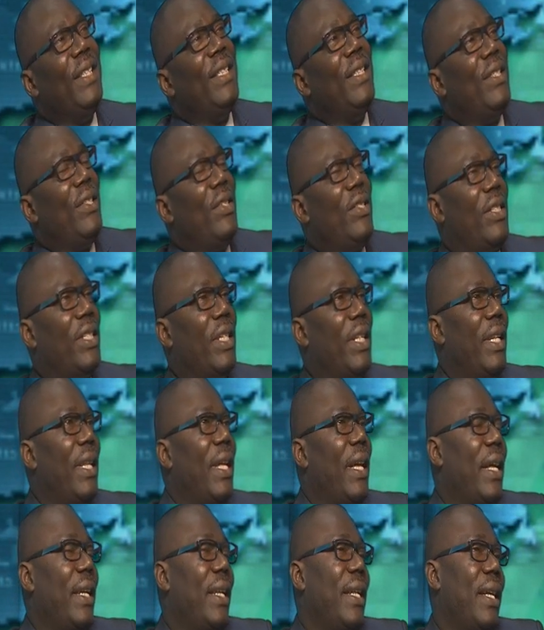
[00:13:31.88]
you see,
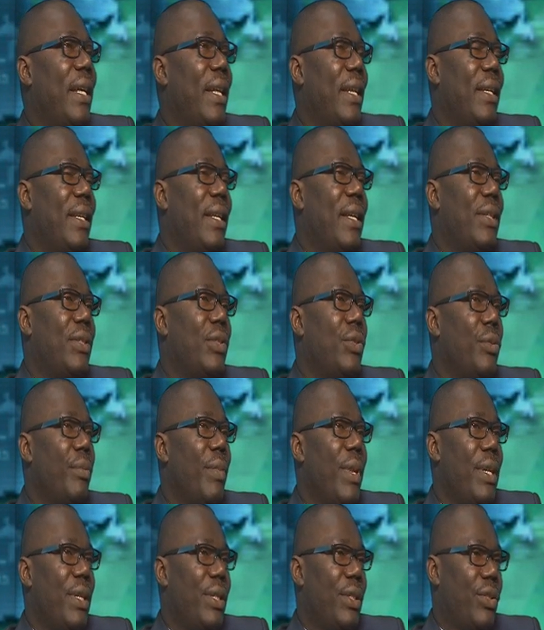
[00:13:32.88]
there, there, there are so
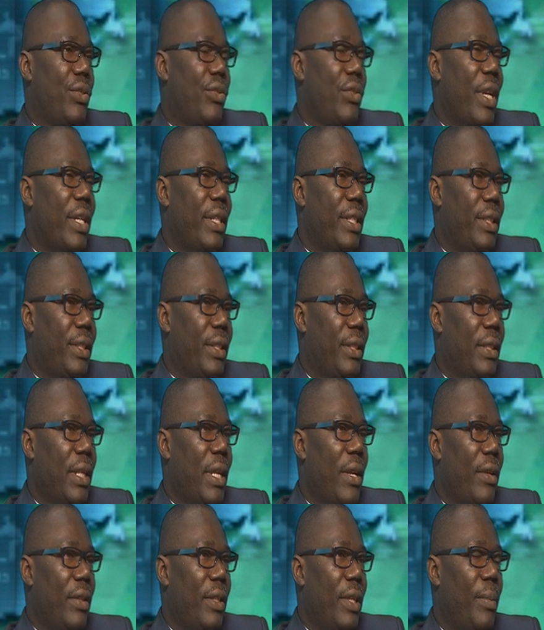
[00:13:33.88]
many strategies
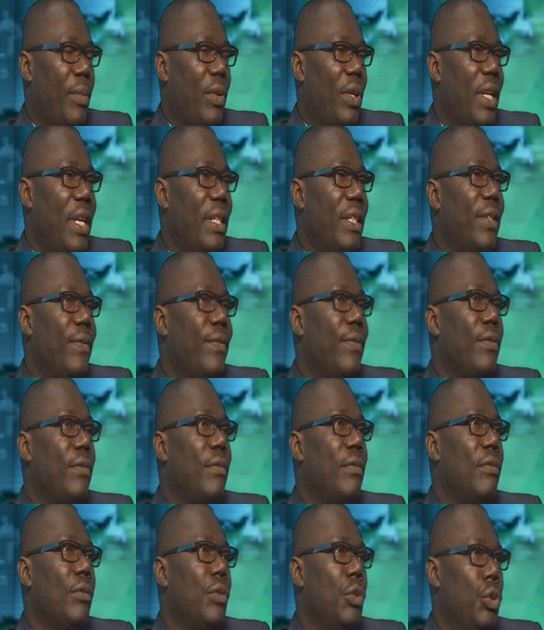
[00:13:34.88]
out there, but let's even
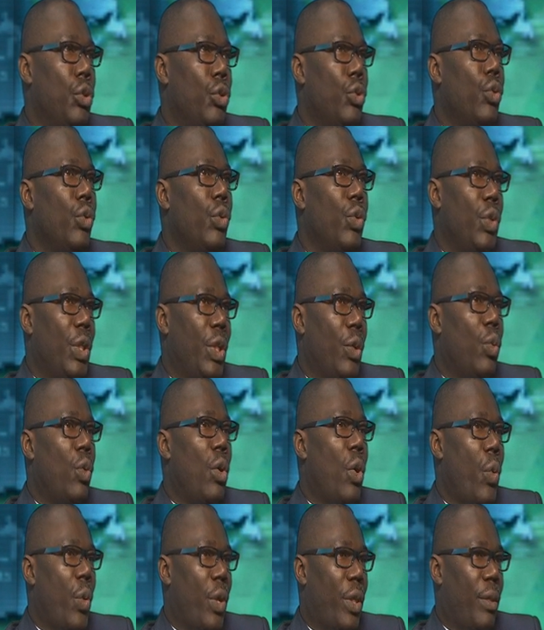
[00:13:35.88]
do the
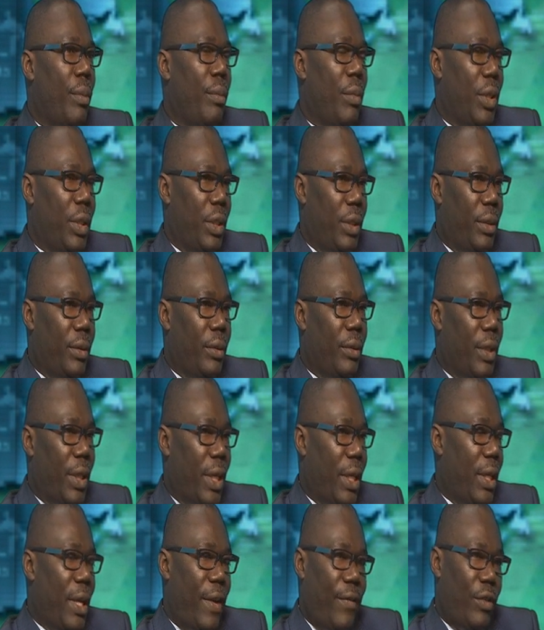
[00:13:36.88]
one with money.
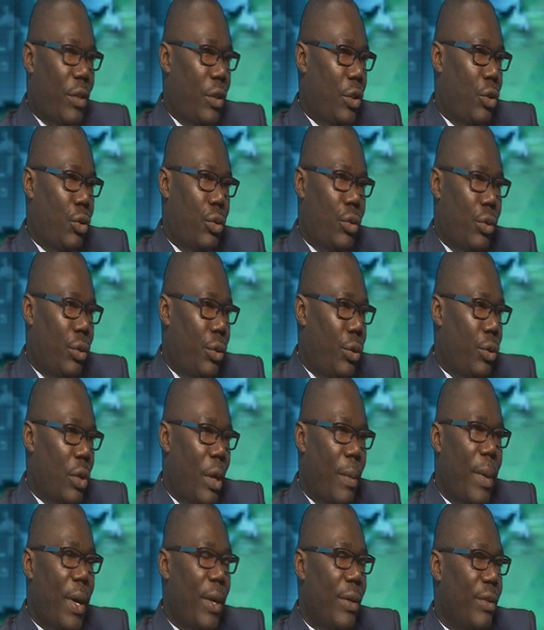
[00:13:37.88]
Okay, I've just told you
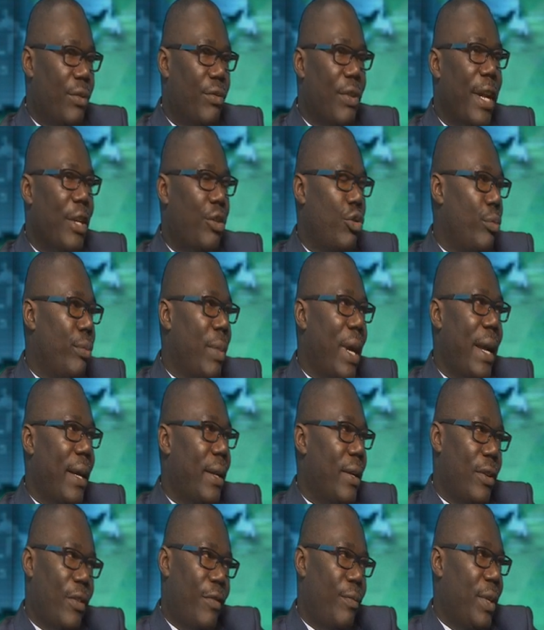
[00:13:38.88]
about the right to buy
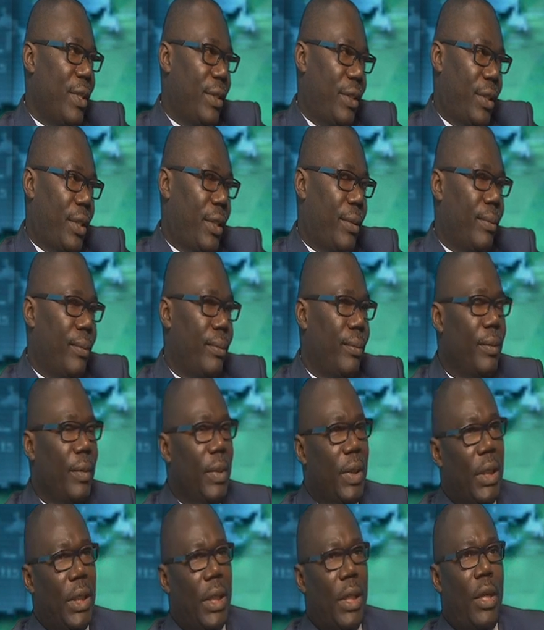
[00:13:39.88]
government scheme.
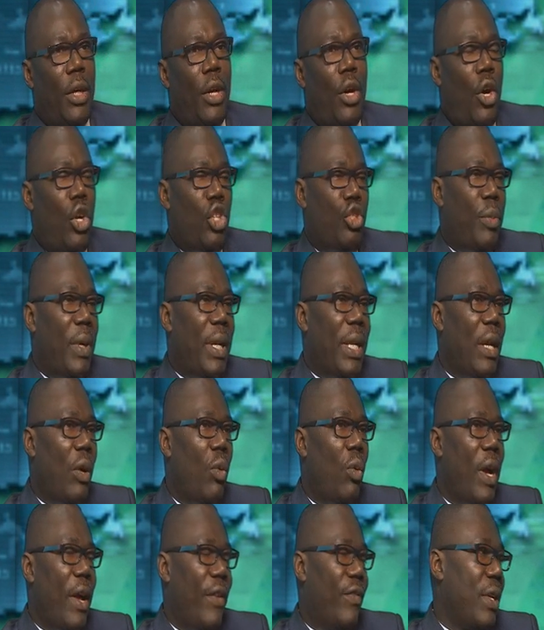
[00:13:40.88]
Okay. Husband and
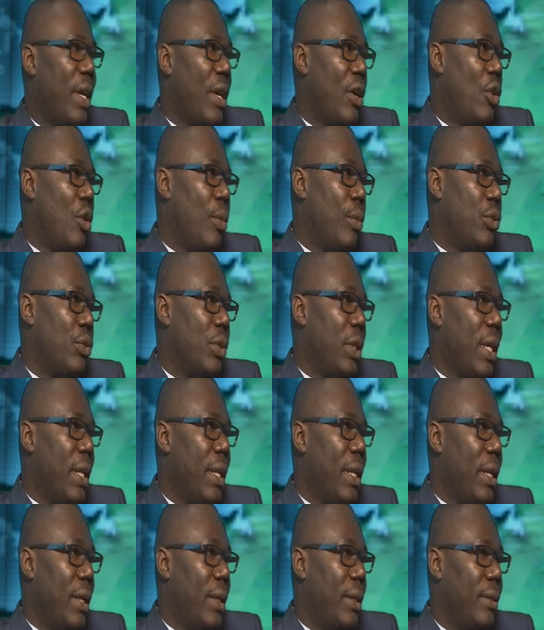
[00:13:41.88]
wife can come
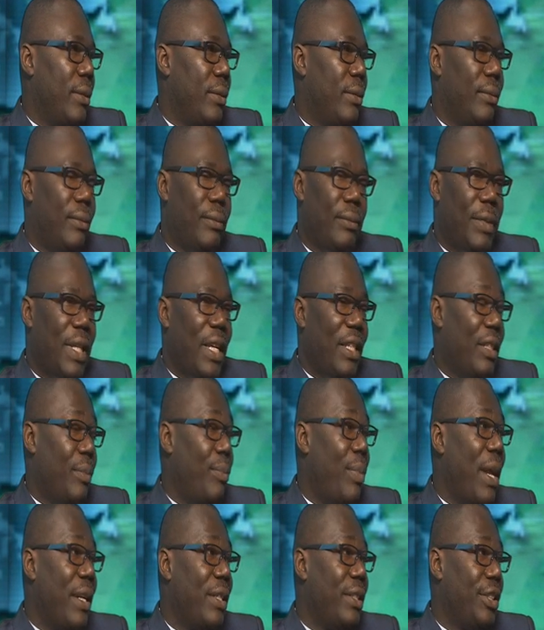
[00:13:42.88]
together, that's a
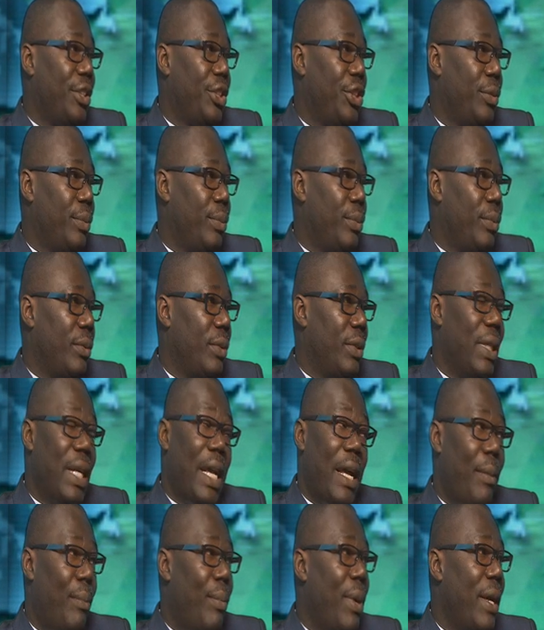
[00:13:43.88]
partnership,
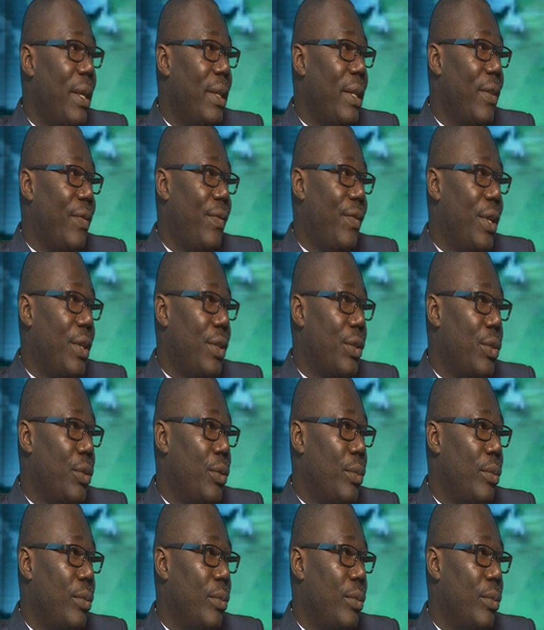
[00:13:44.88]
and buy their first home.